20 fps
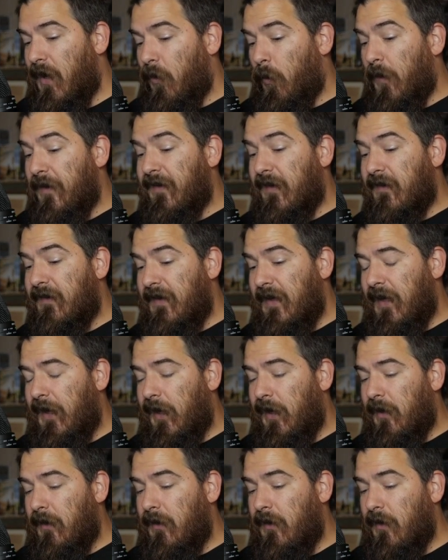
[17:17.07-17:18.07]
we
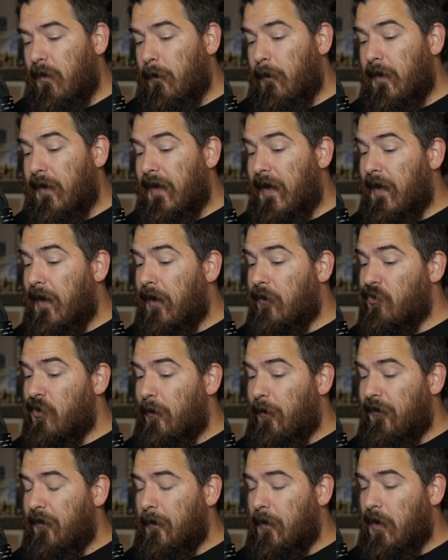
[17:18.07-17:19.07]
succeed, but at a
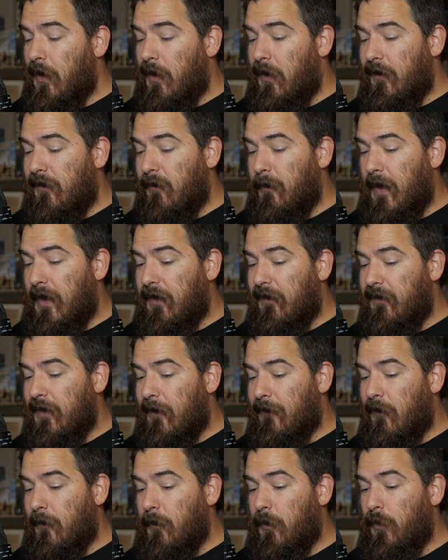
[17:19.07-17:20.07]
troublesome cost. Make a
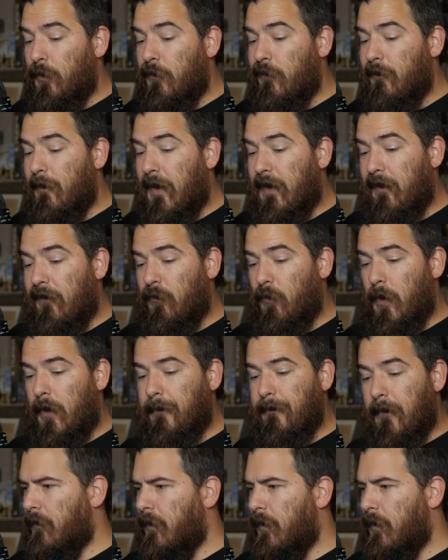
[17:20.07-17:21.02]
suffer move -1.